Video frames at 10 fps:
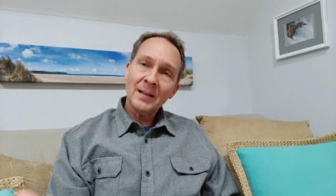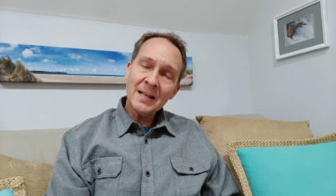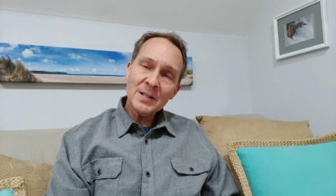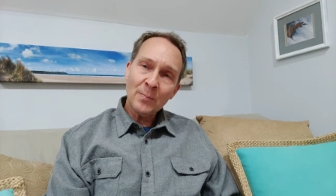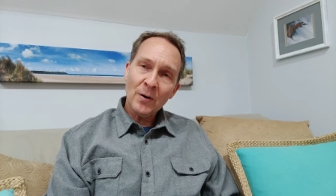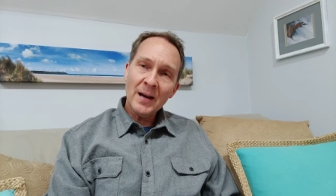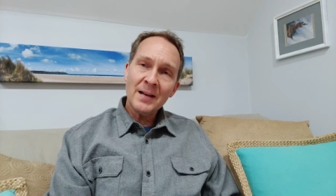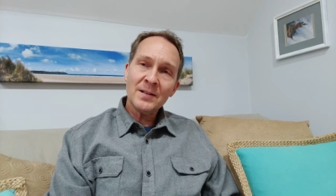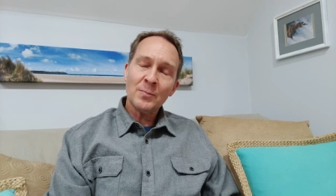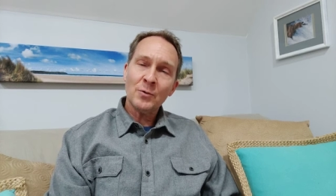Let's
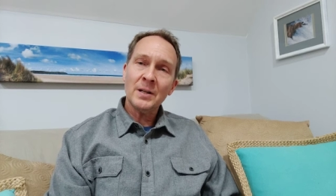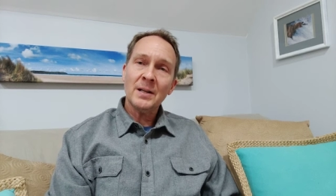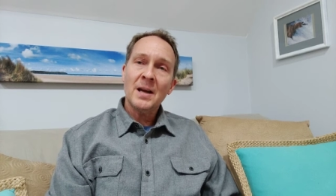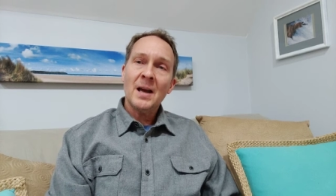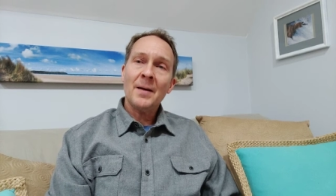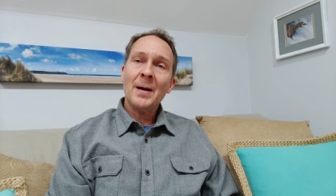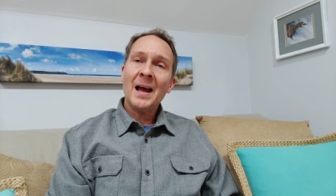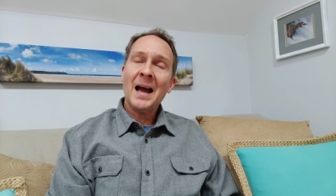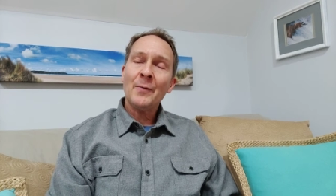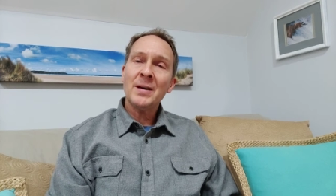pray this morning
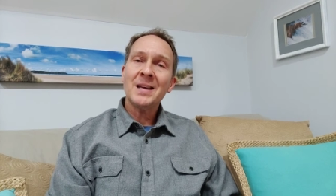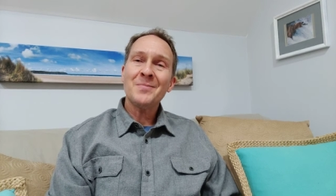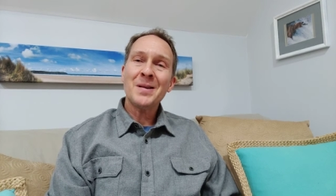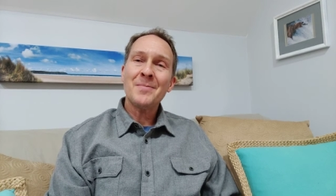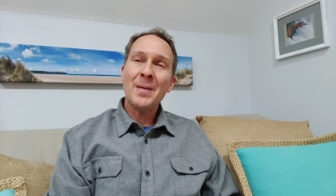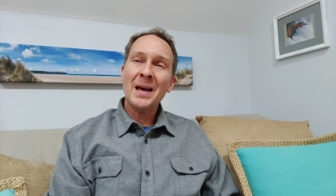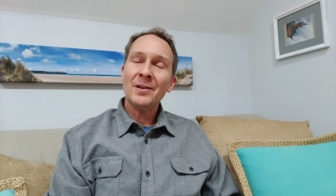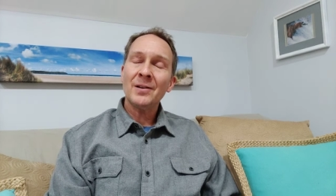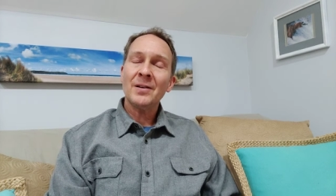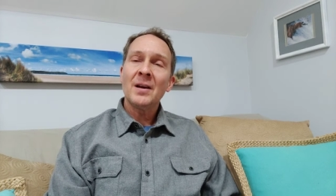about how we can be
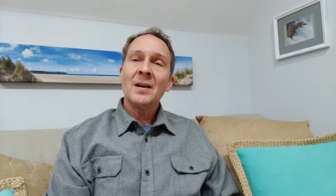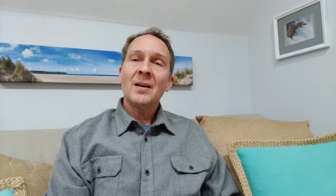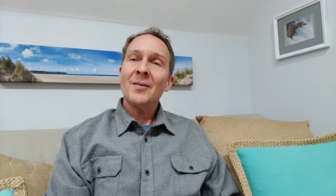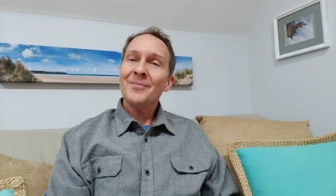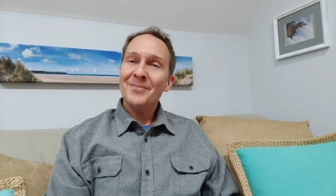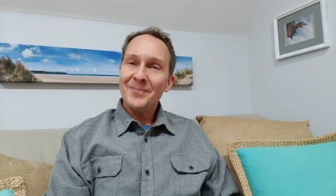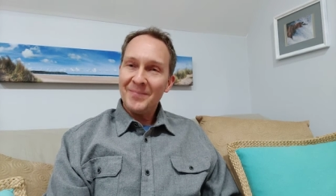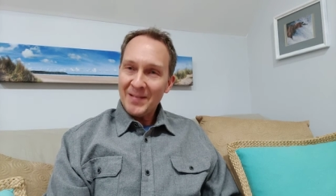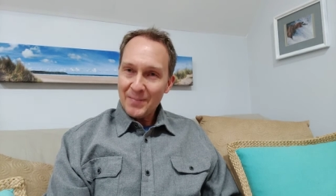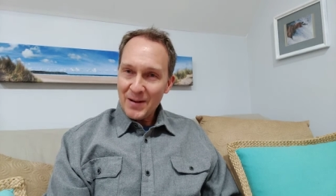better
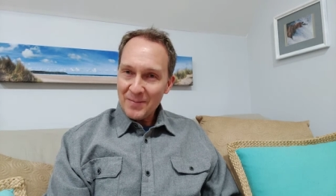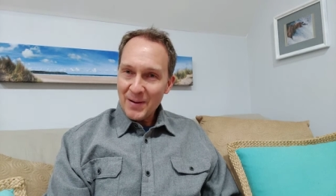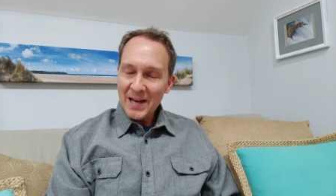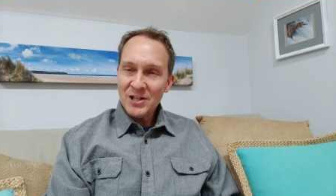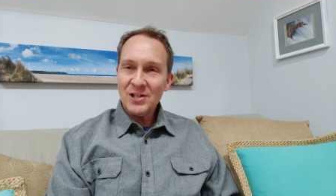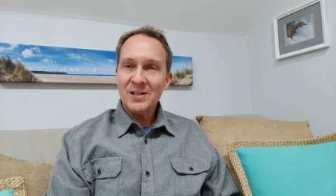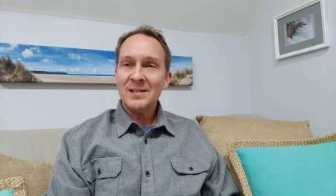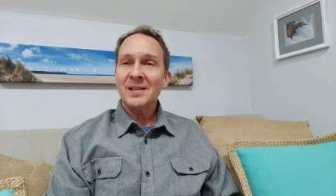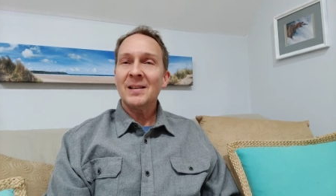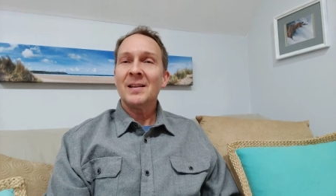at being
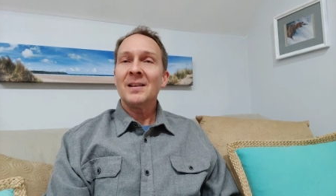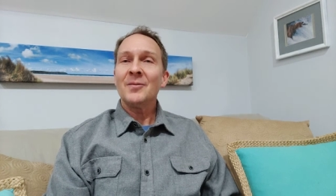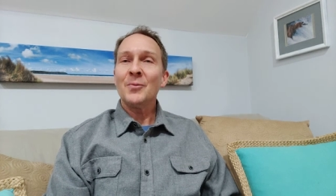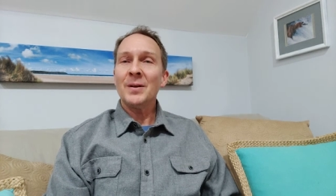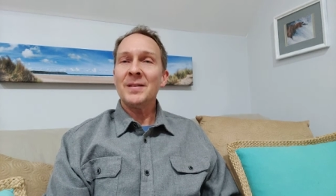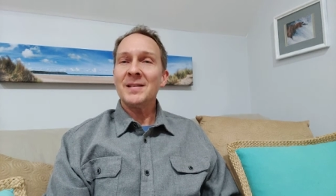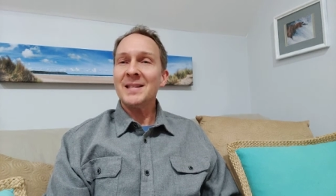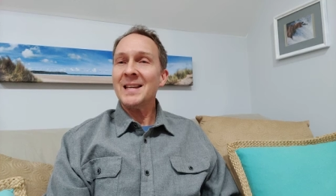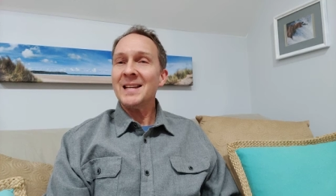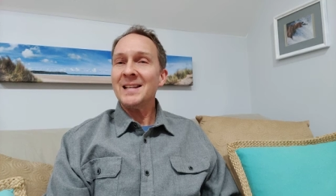patient with the
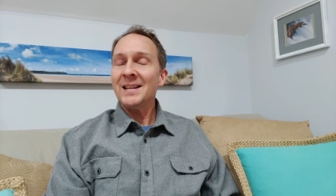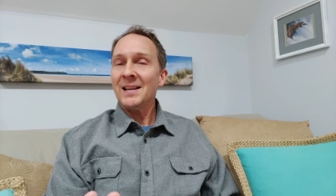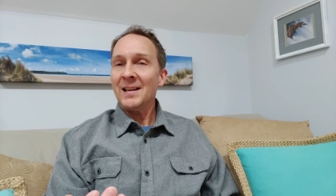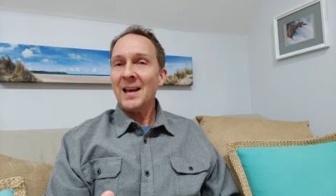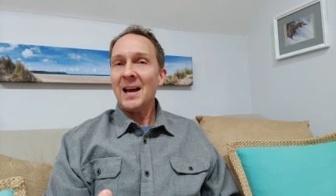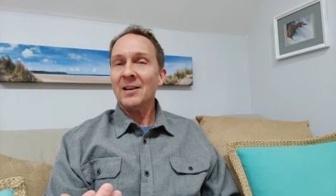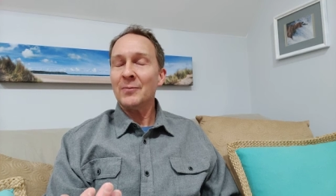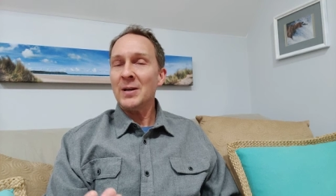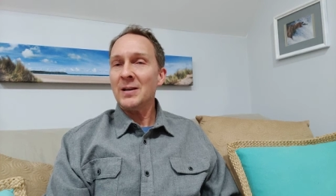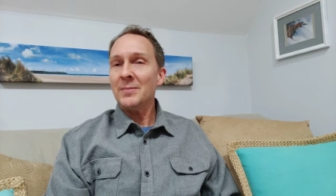seed, how
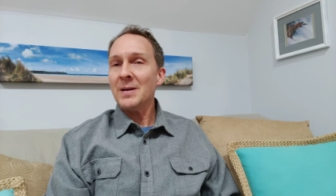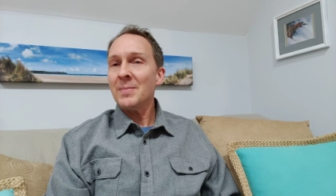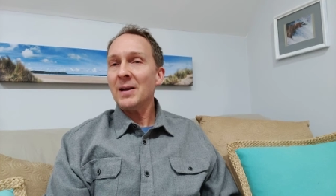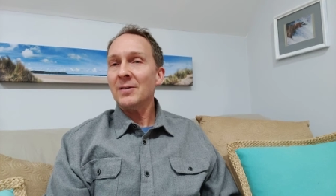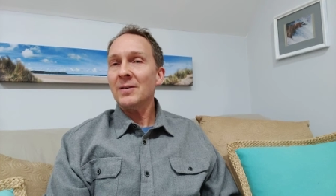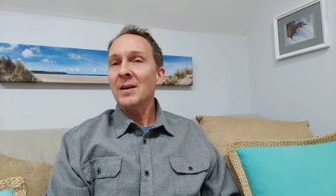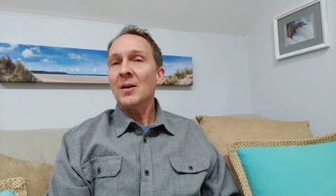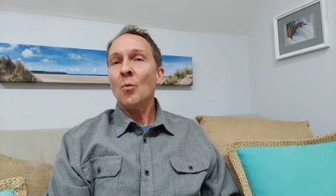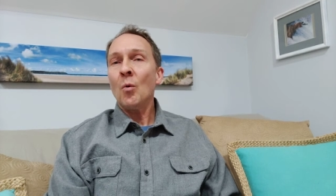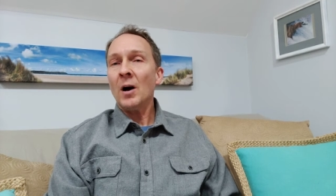we can be better
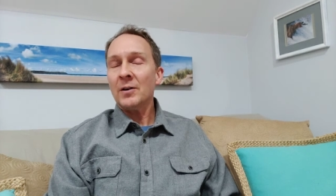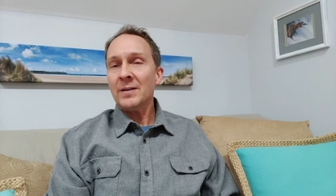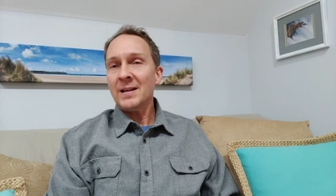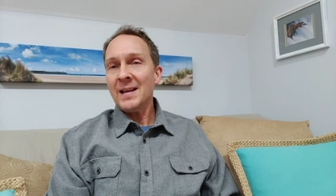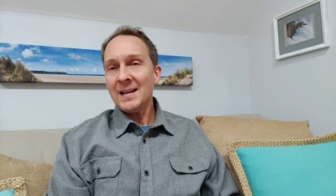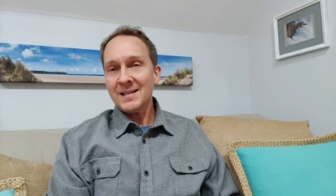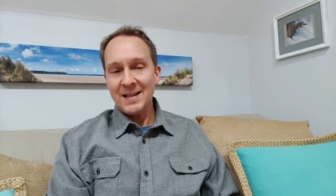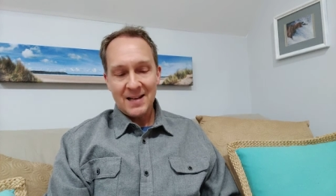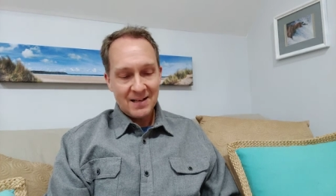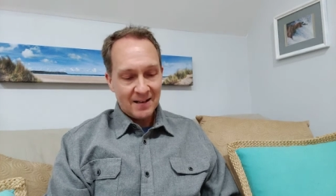watering that
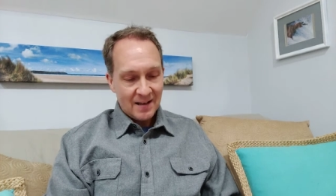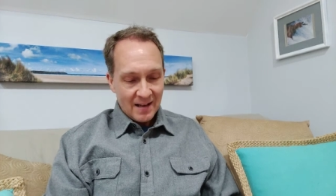seed.